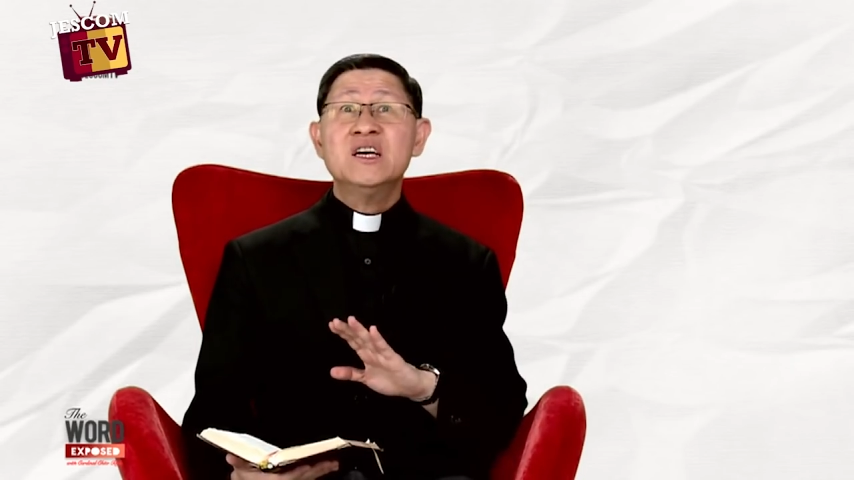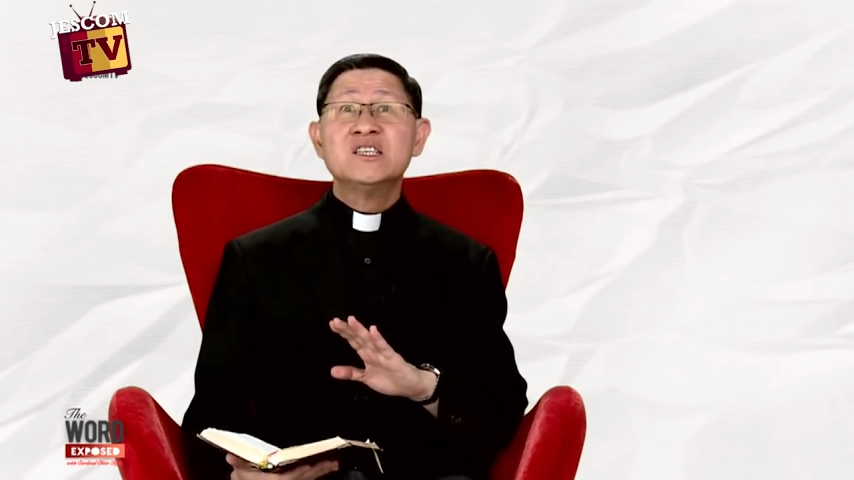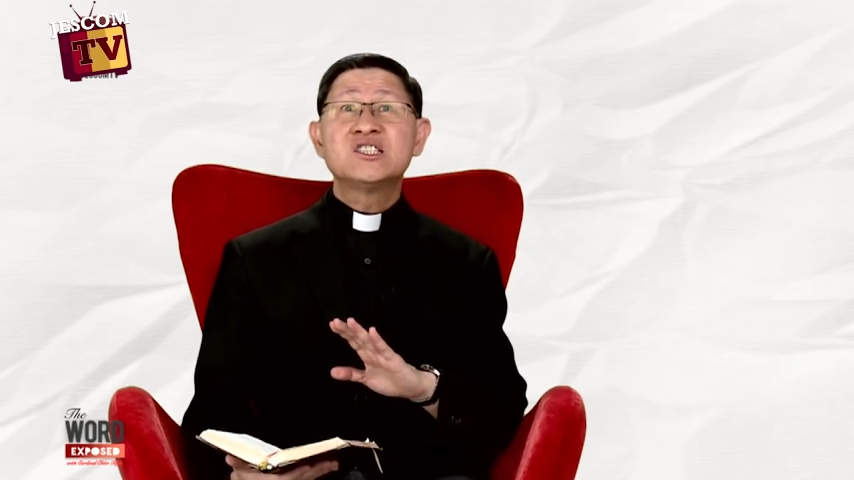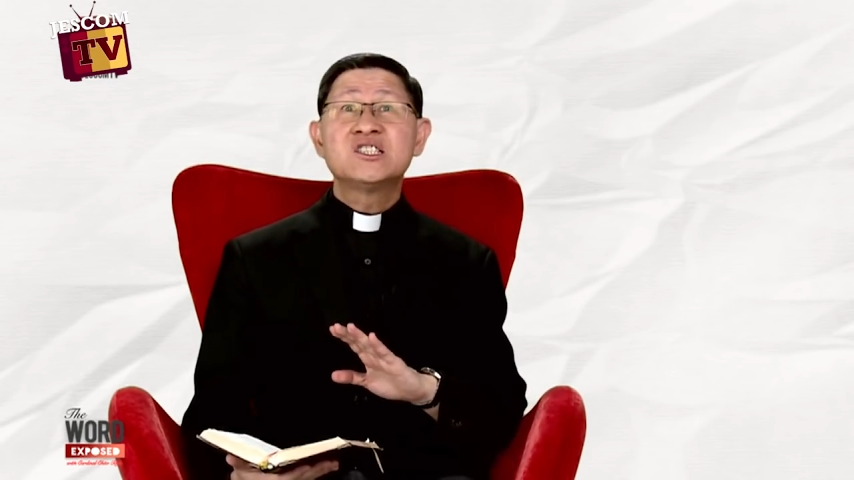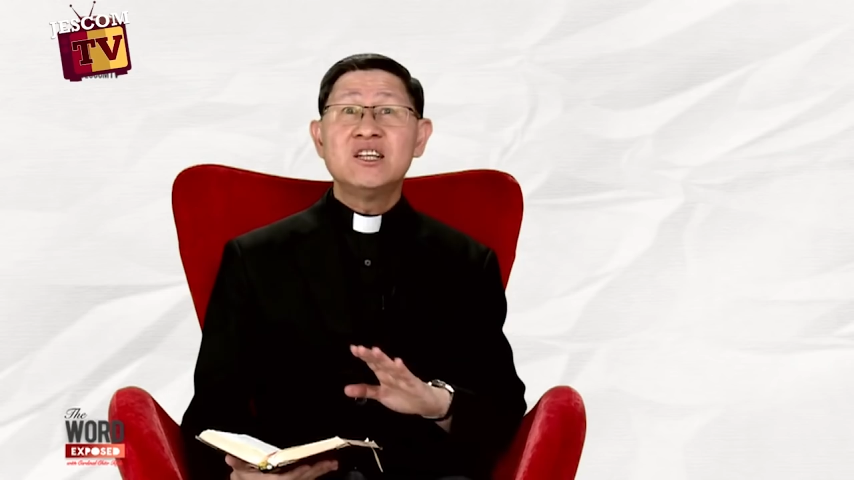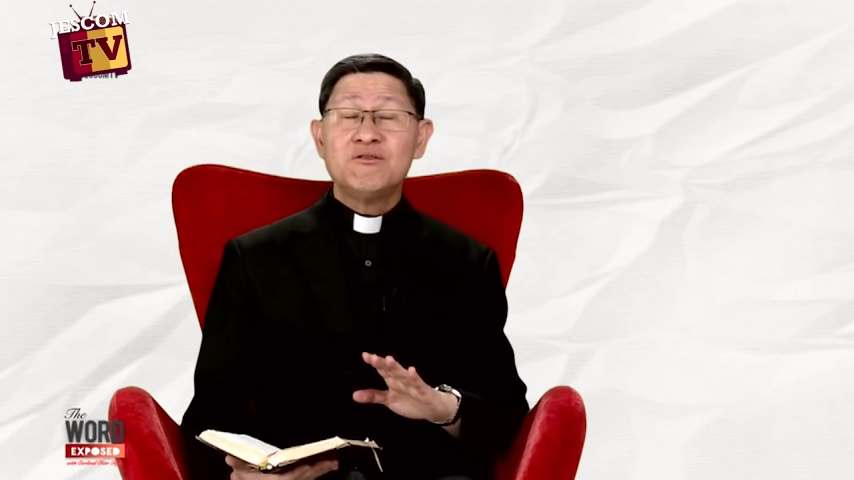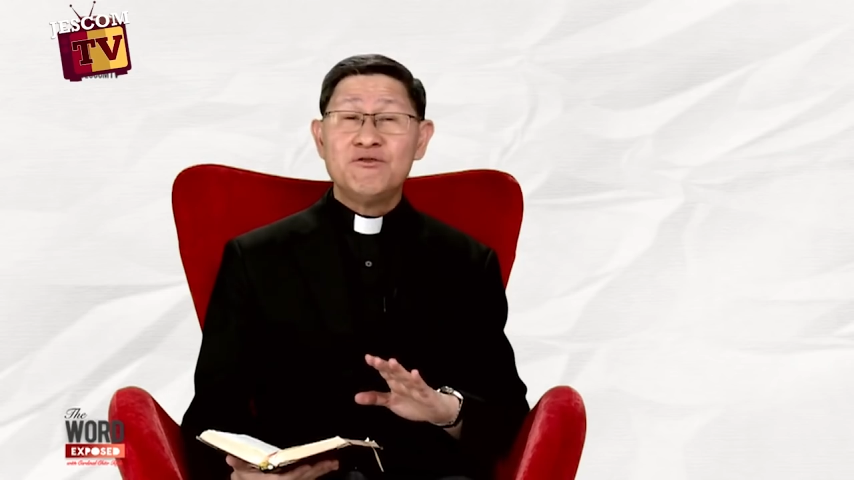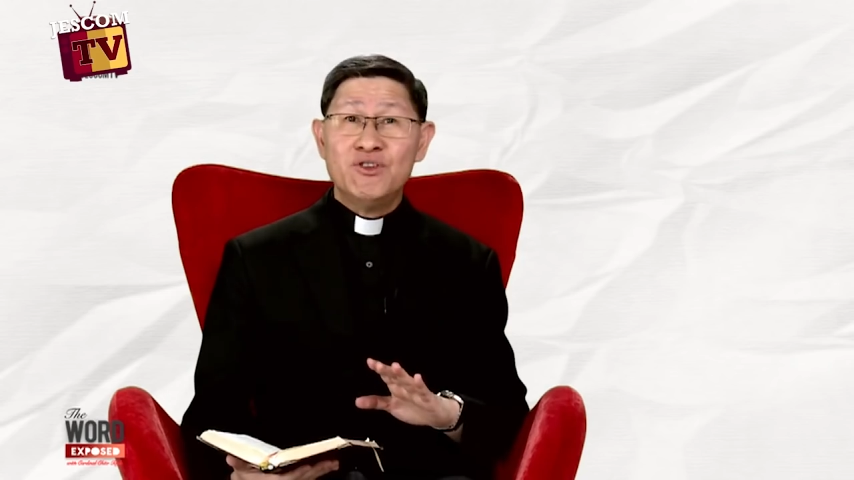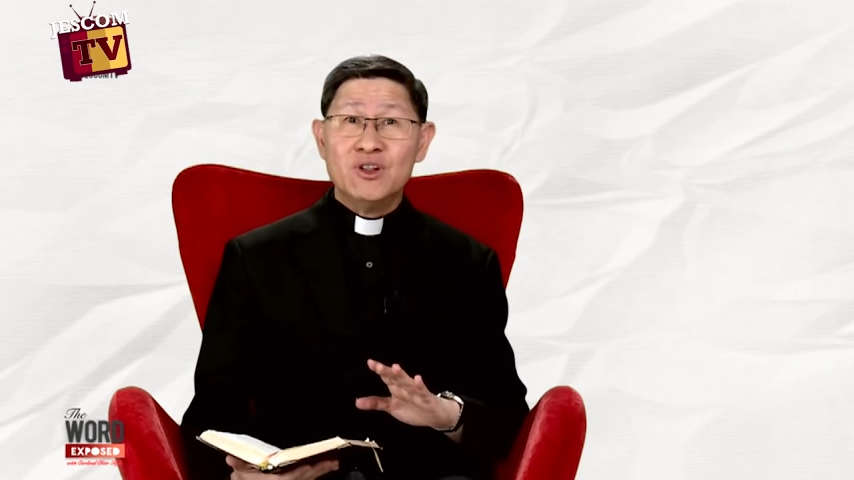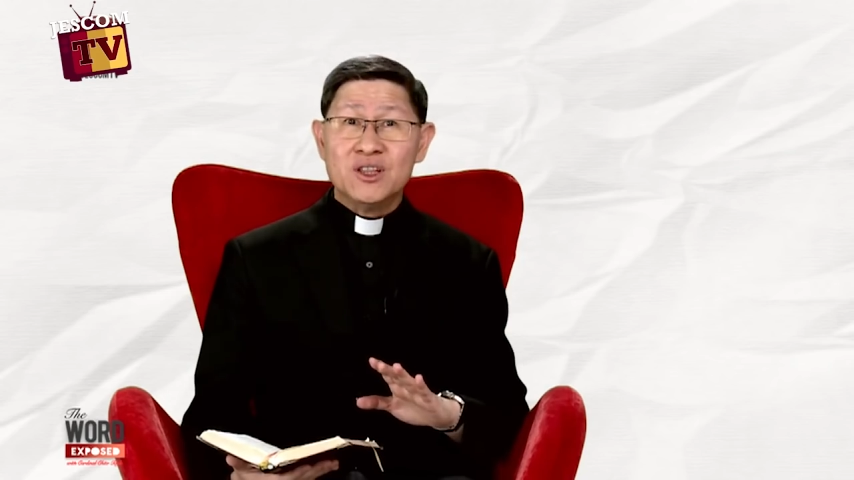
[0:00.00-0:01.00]

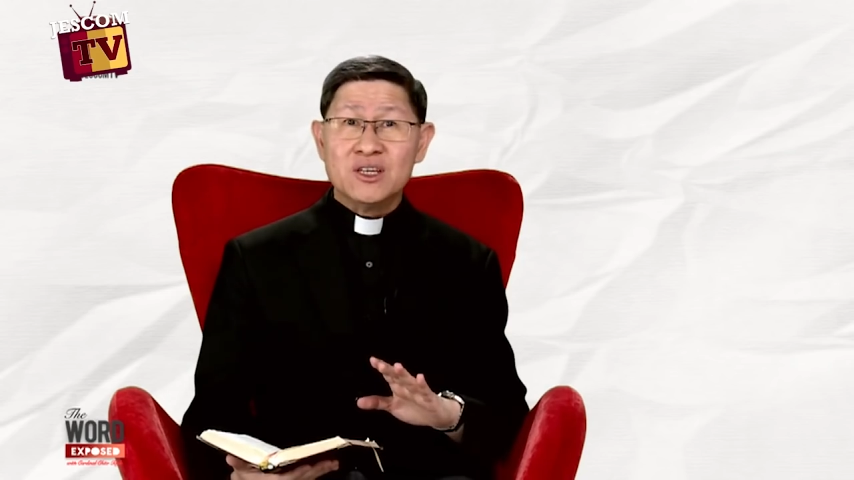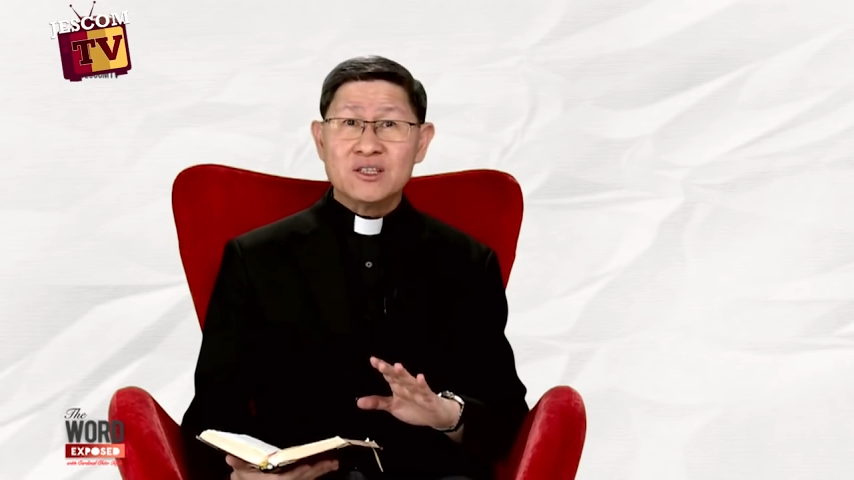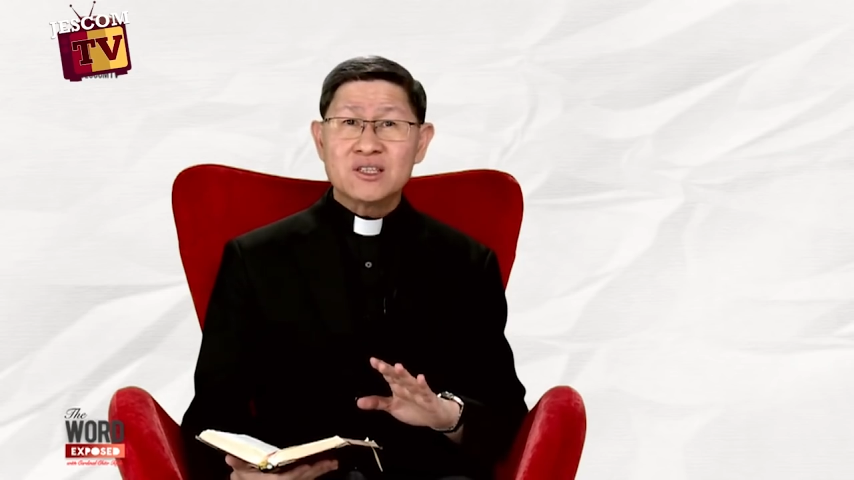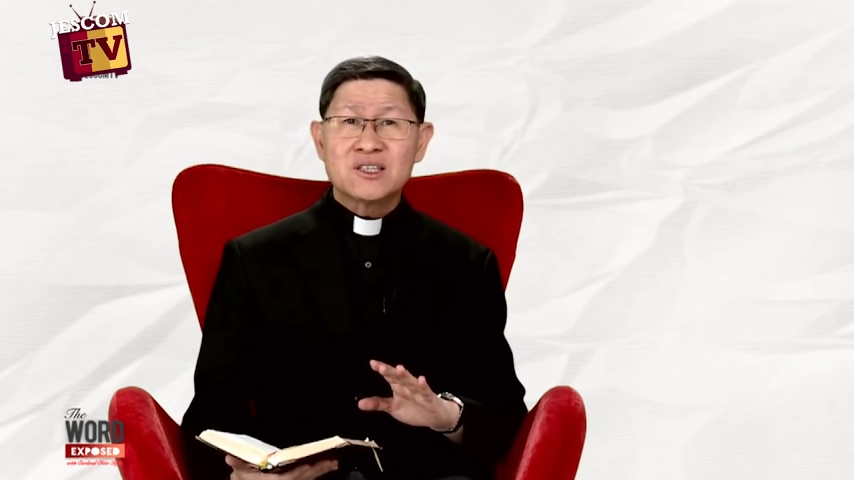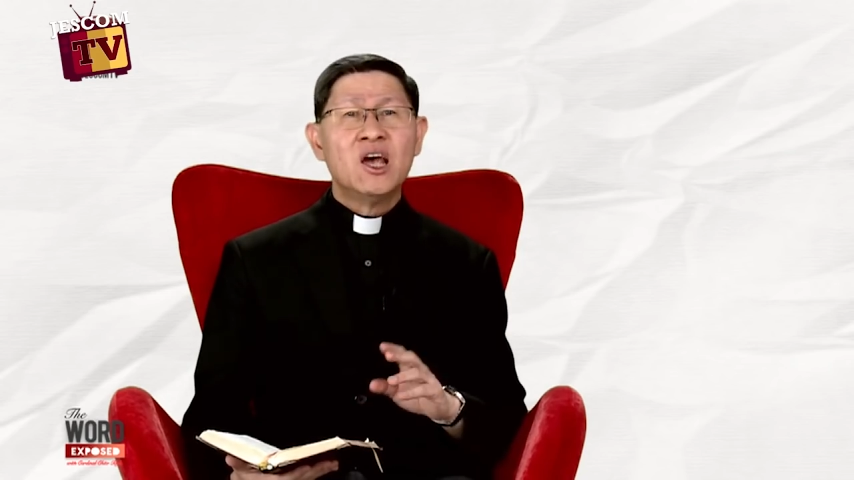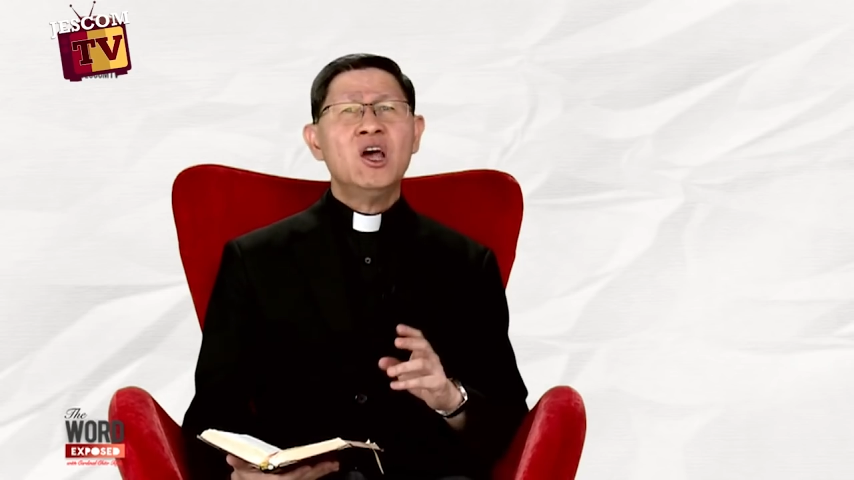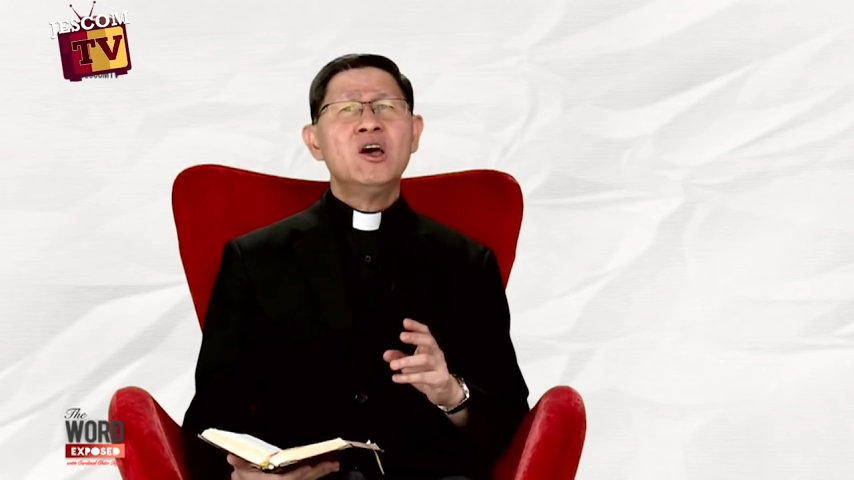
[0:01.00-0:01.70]
sinfulness,